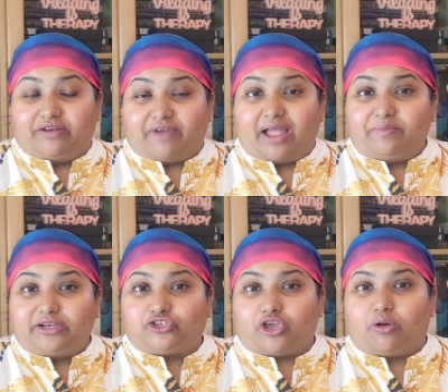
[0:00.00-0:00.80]

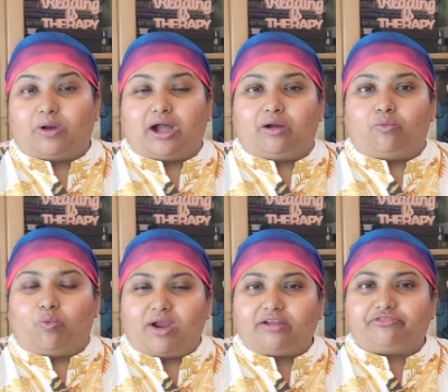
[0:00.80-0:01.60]
environment, so
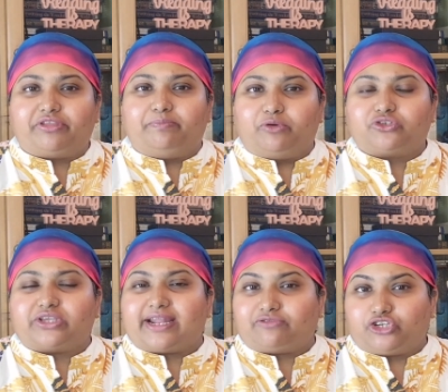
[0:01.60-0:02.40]
one of the
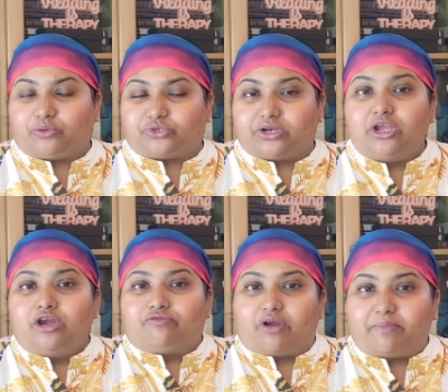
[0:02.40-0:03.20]
books that I've chosen
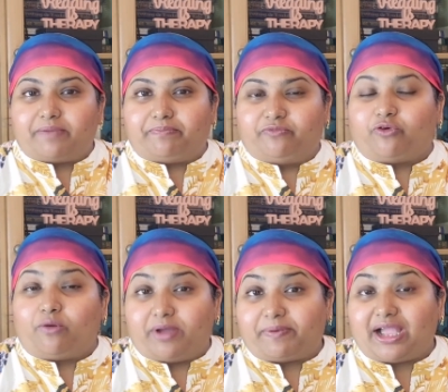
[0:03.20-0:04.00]
for my
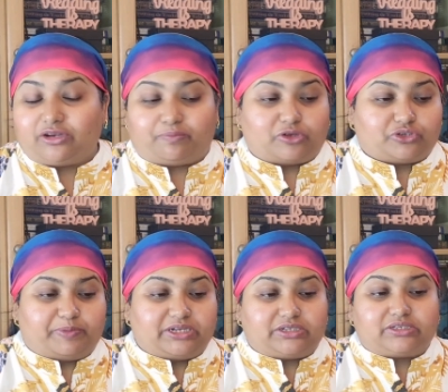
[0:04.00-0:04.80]
pile of
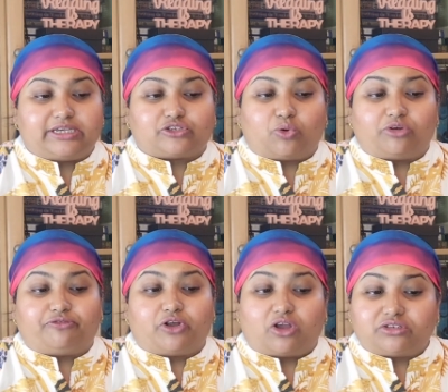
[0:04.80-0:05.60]
possibilities is called
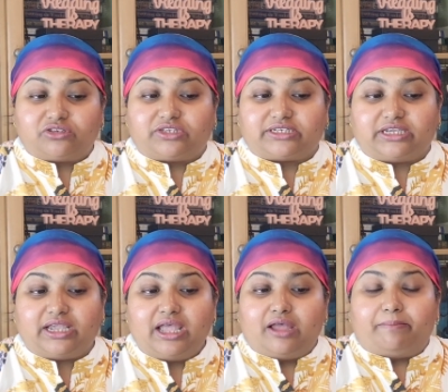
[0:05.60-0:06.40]
Forgotten
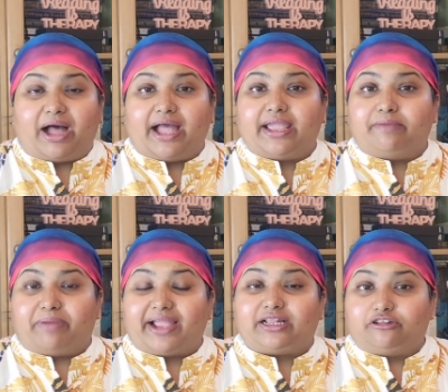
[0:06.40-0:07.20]
City by
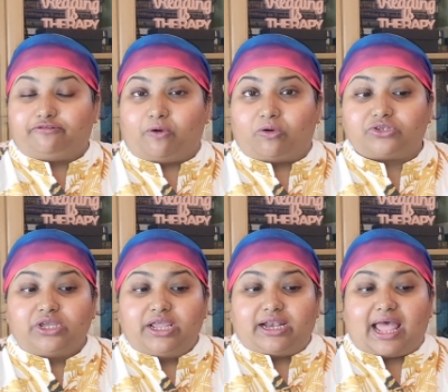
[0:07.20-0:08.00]
Michael Ford.
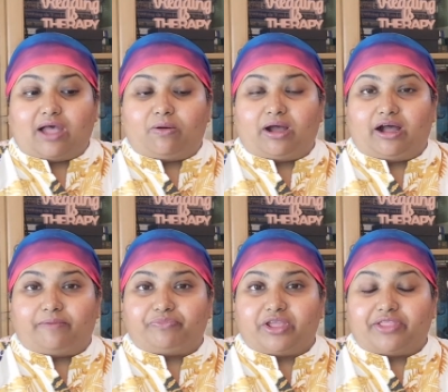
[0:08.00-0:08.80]

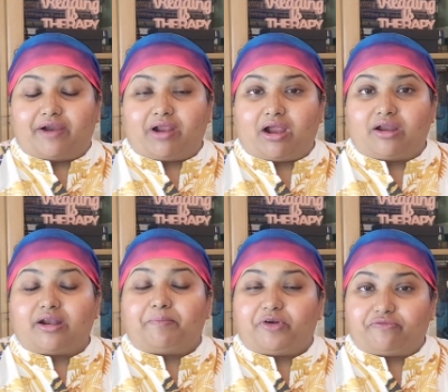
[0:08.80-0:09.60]
Now, there are a
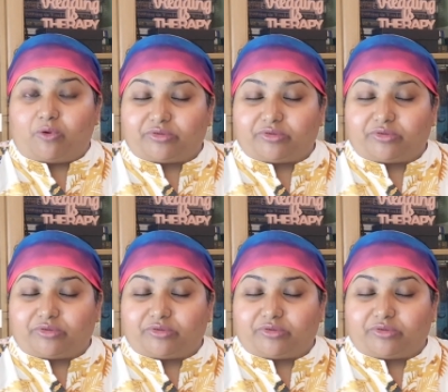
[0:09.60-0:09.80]
number of